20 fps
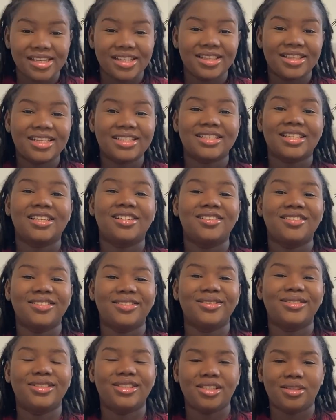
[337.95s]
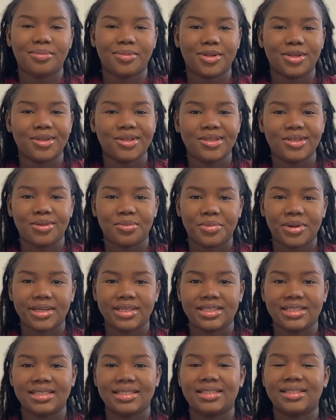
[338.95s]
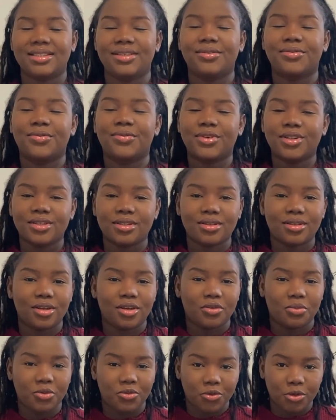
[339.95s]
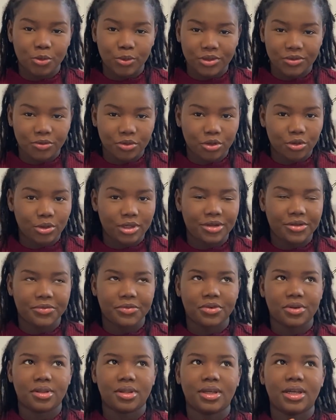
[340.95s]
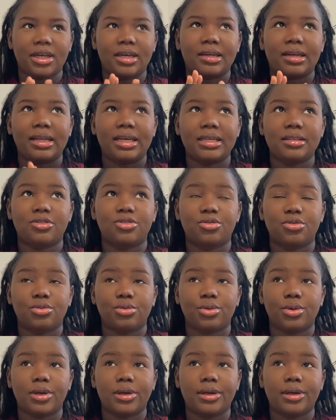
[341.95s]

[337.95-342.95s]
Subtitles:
Let's get a little deeper into the pregnancy. First off, before we even go any further, I'd like to